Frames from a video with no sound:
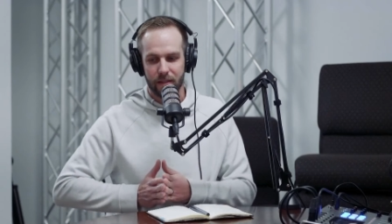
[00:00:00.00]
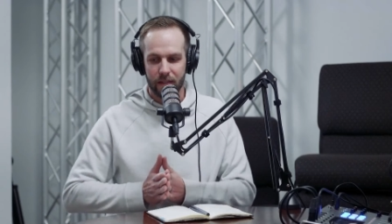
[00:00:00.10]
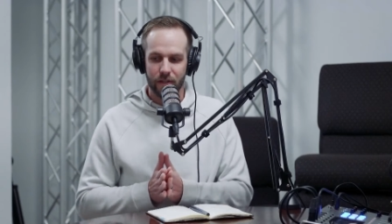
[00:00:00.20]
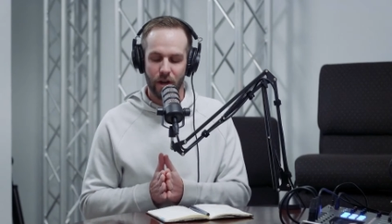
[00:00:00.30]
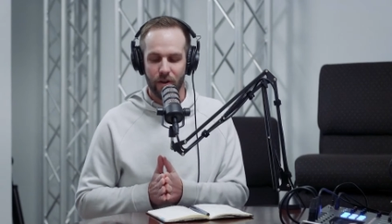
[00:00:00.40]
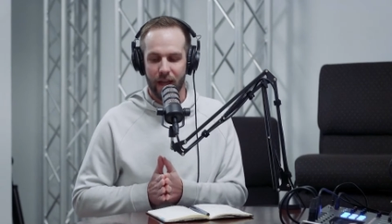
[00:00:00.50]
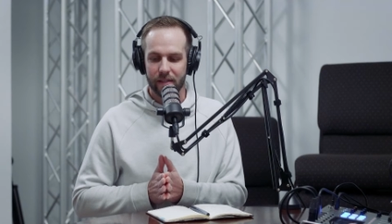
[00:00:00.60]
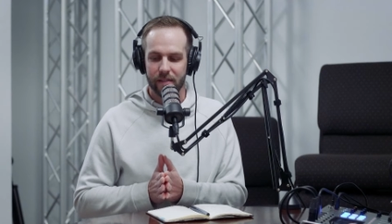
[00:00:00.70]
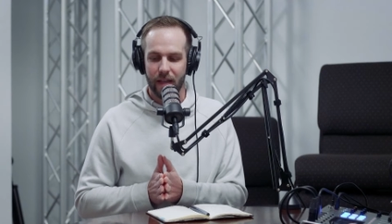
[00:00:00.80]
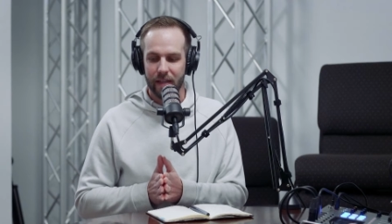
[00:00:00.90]
you know
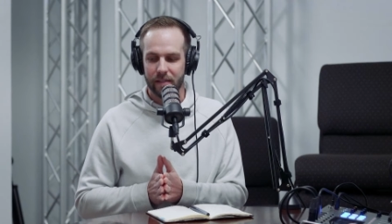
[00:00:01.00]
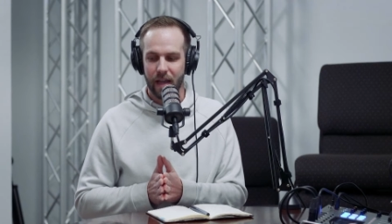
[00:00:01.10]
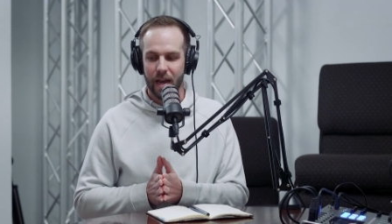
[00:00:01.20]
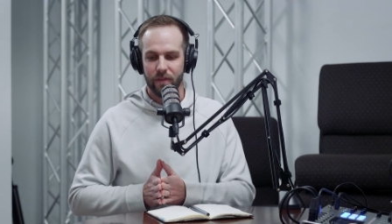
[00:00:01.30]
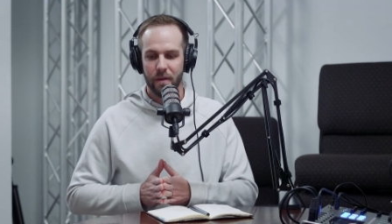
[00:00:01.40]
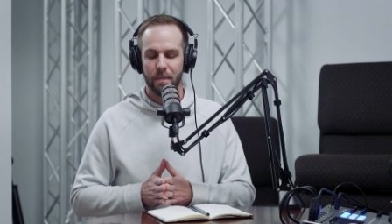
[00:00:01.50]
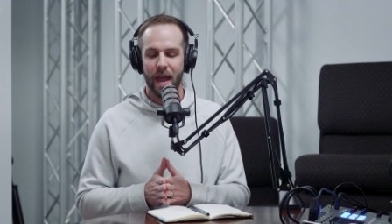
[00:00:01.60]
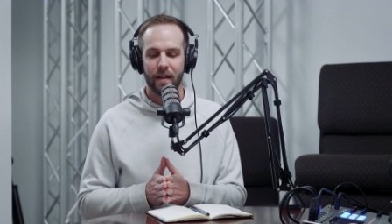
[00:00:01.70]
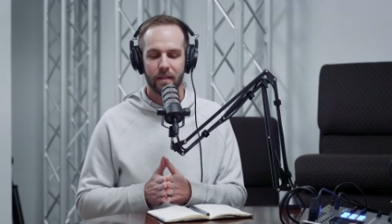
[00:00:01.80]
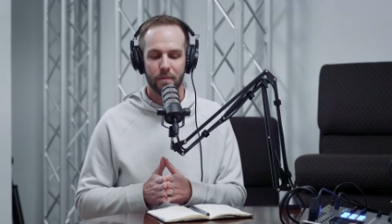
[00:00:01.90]
has has kind of
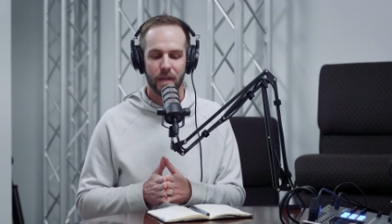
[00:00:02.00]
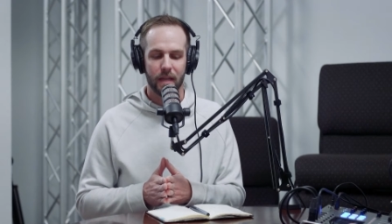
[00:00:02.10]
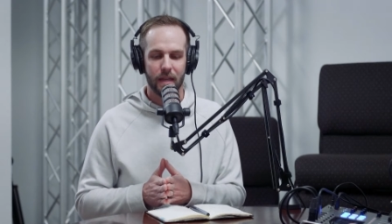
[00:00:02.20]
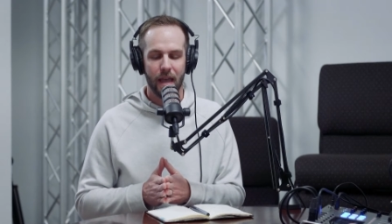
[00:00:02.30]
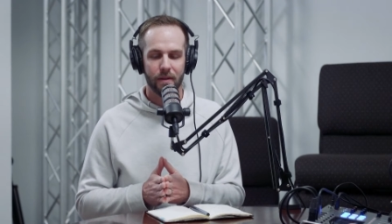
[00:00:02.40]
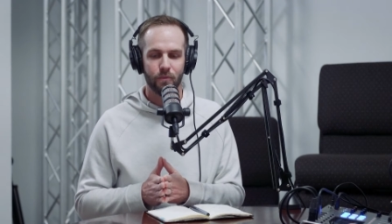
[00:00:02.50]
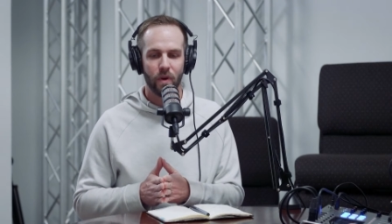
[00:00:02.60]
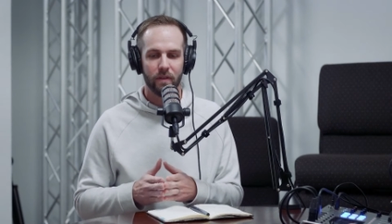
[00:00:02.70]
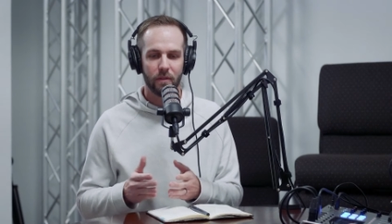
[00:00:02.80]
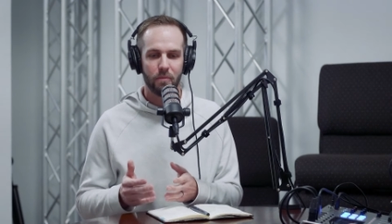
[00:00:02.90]
impacted me, and
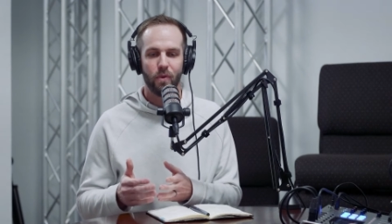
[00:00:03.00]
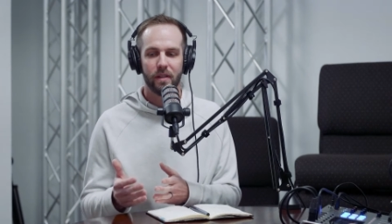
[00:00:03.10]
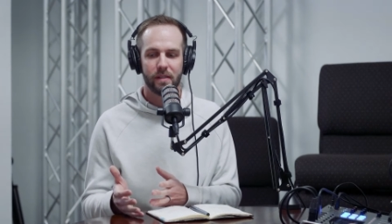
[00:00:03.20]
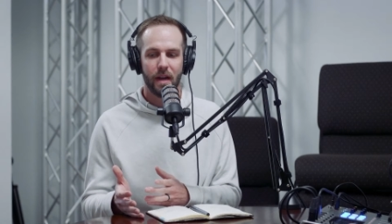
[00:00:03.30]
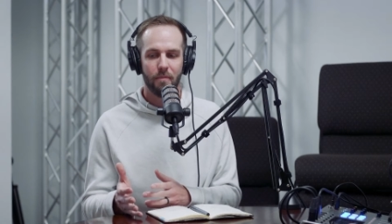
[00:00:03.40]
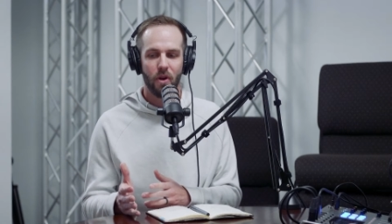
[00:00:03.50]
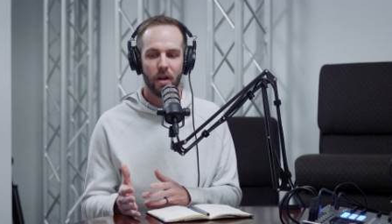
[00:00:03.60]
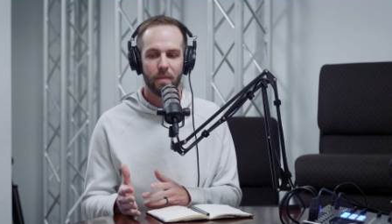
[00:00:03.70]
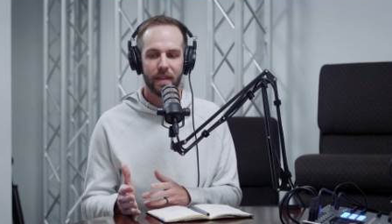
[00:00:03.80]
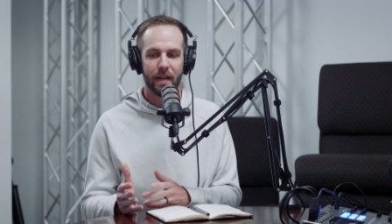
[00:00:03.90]
one of the points that I brought
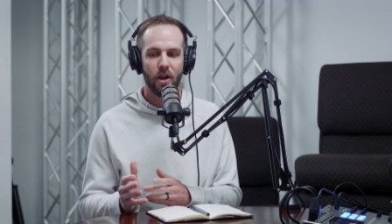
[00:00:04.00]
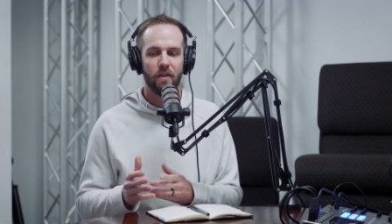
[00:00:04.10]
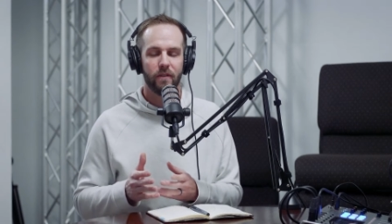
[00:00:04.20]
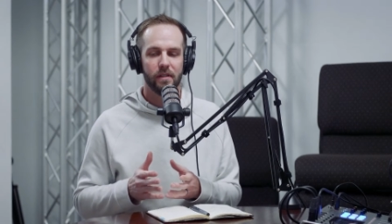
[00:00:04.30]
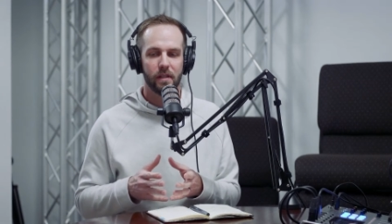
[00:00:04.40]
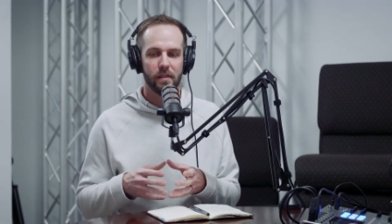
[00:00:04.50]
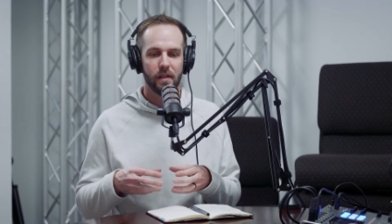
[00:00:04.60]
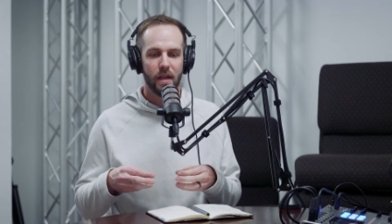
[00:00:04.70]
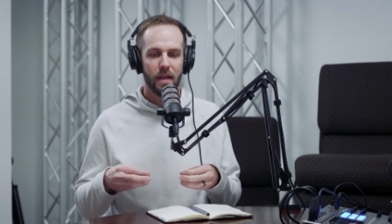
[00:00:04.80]
up at that conference is